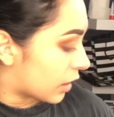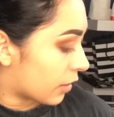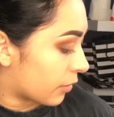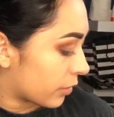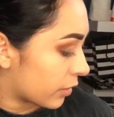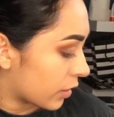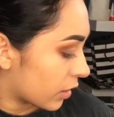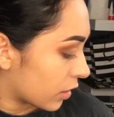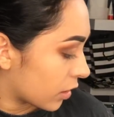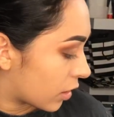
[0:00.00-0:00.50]
Now
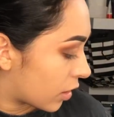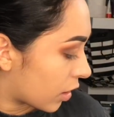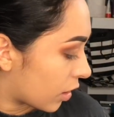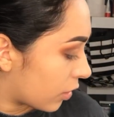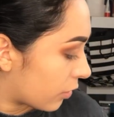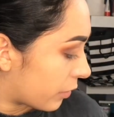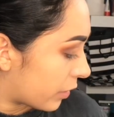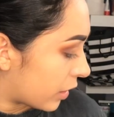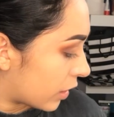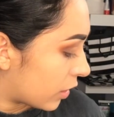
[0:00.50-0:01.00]
we're gonna go
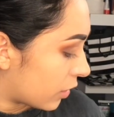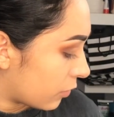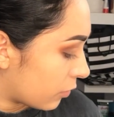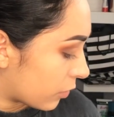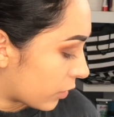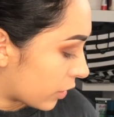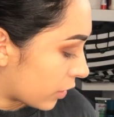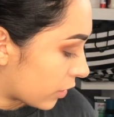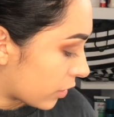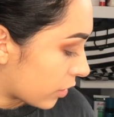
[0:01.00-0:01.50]
in
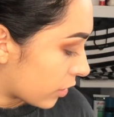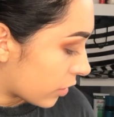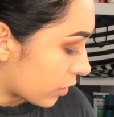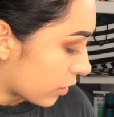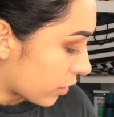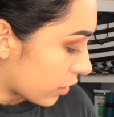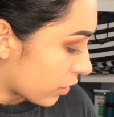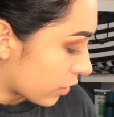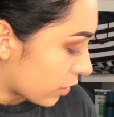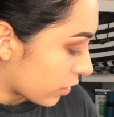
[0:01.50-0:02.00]
with
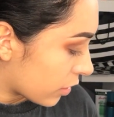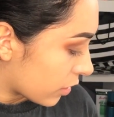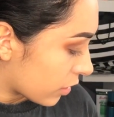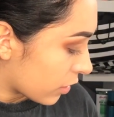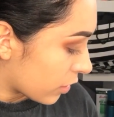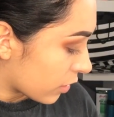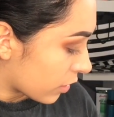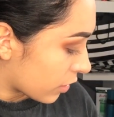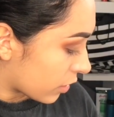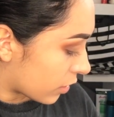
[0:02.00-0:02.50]

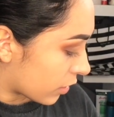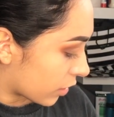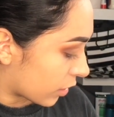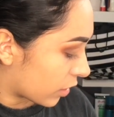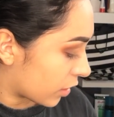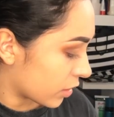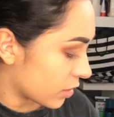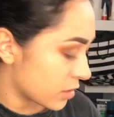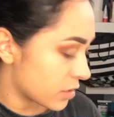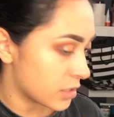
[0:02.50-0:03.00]
the
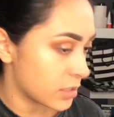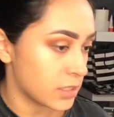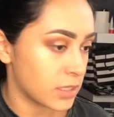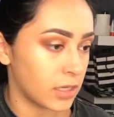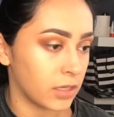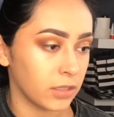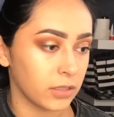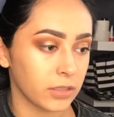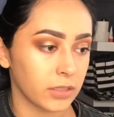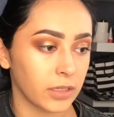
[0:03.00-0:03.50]

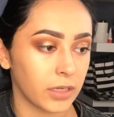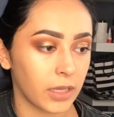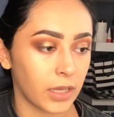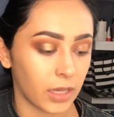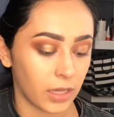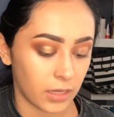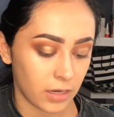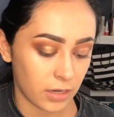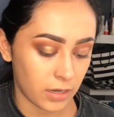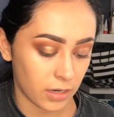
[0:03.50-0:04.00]
concealer
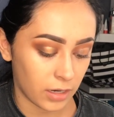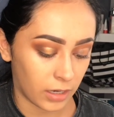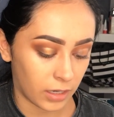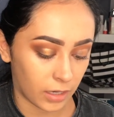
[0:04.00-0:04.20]
again,